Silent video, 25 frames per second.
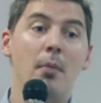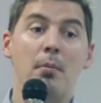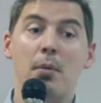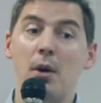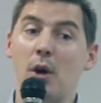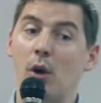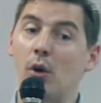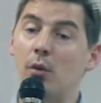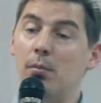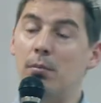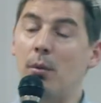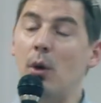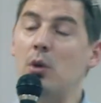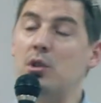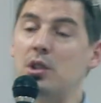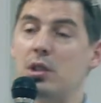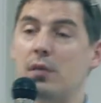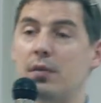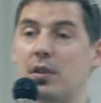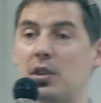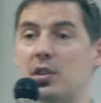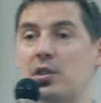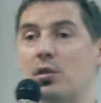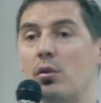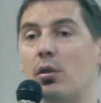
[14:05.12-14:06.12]
But most
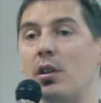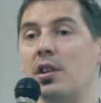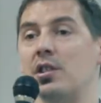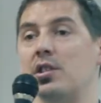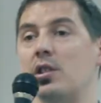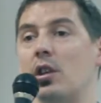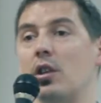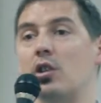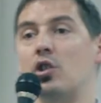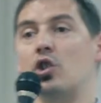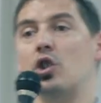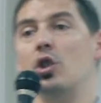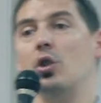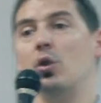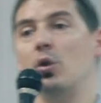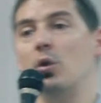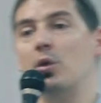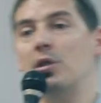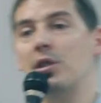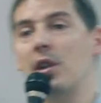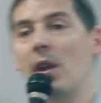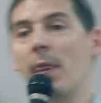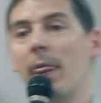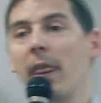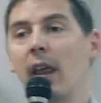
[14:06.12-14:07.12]
of the students
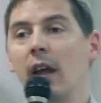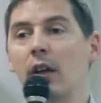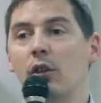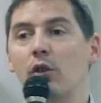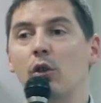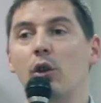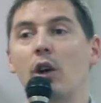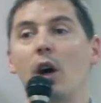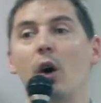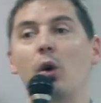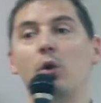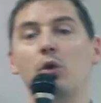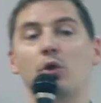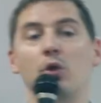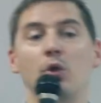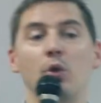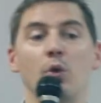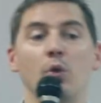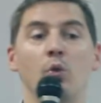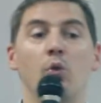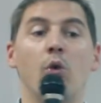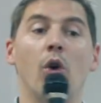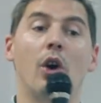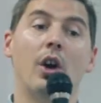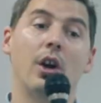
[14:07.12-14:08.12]
choose to go to
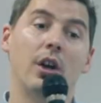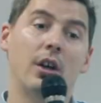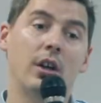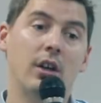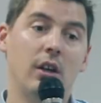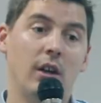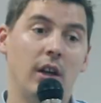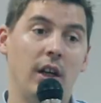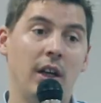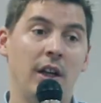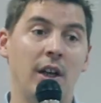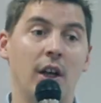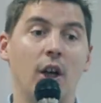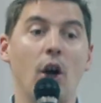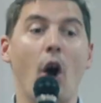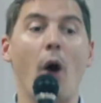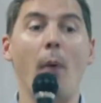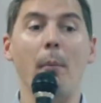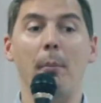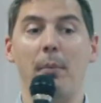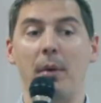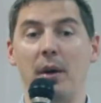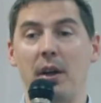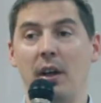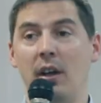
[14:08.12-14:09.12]
work in a
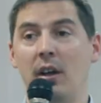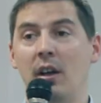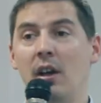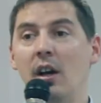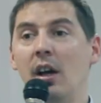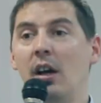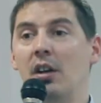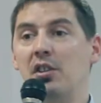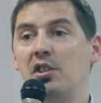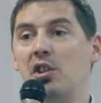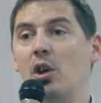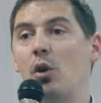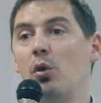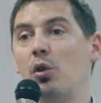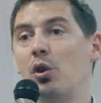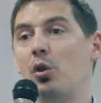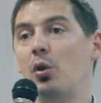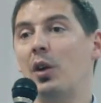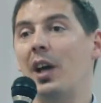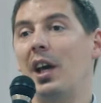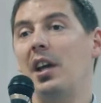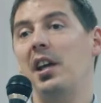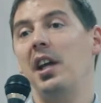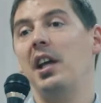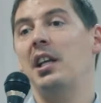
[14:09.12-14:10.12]
company. So you
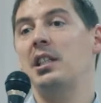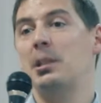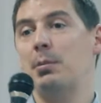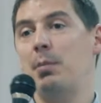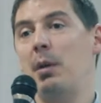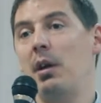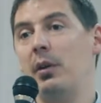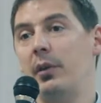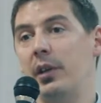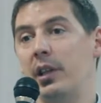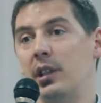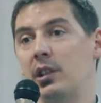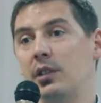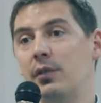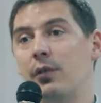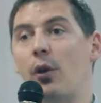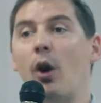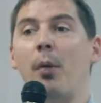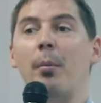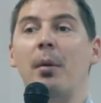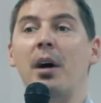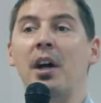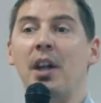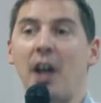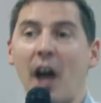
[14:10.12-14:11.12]
get experience
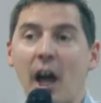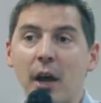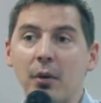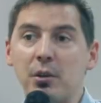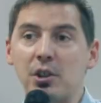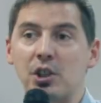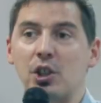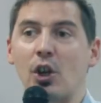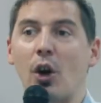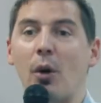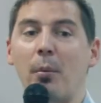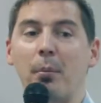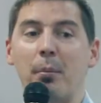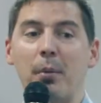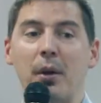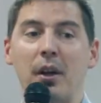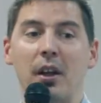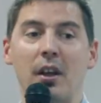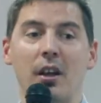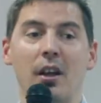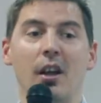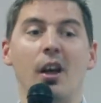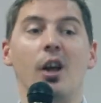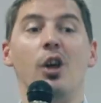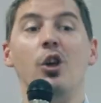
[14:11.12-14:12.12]
from an Irish
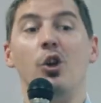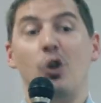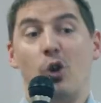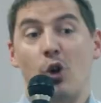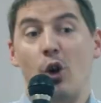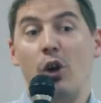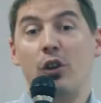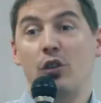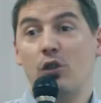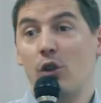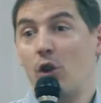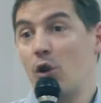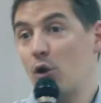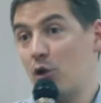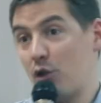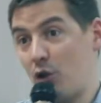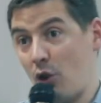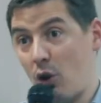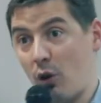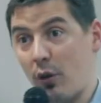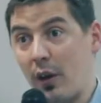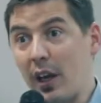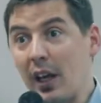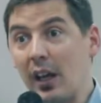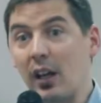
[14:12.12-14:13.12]
company, you're going to use
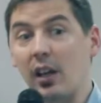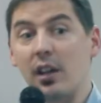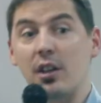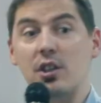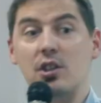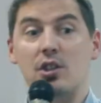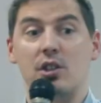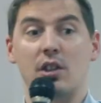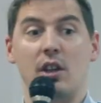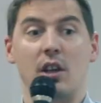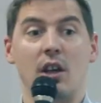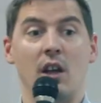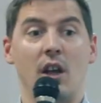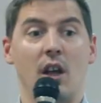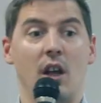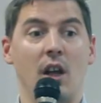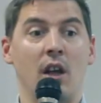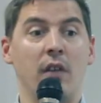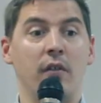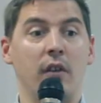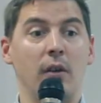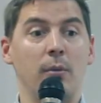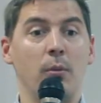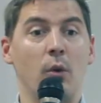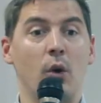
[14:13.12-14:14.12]
your English
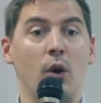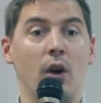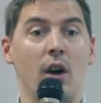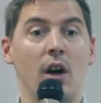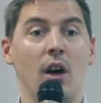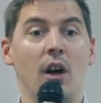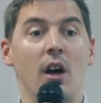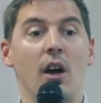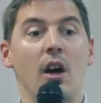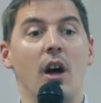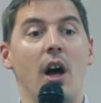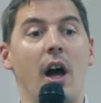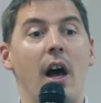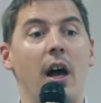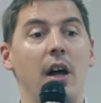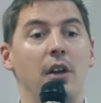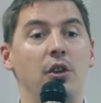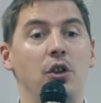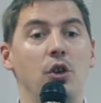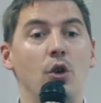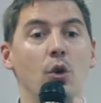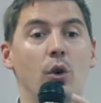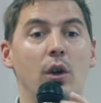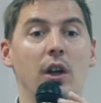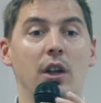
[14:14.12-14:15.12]
even more,
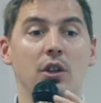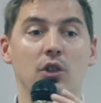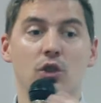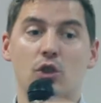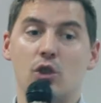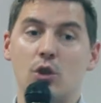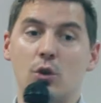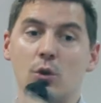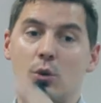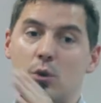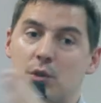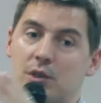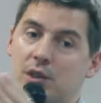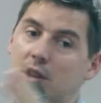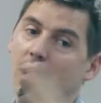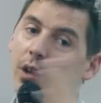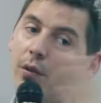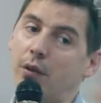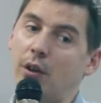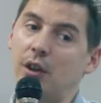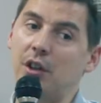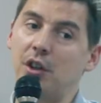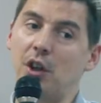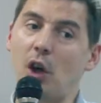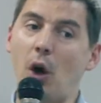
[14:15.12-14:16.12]
and you can choose
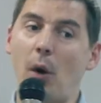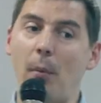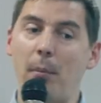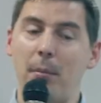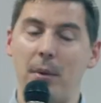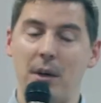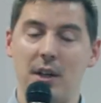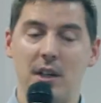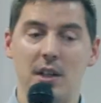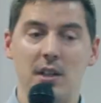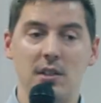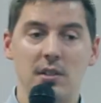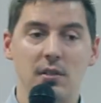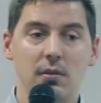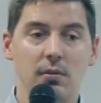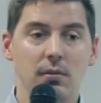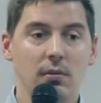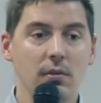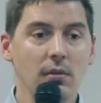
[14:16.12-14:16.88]
different companies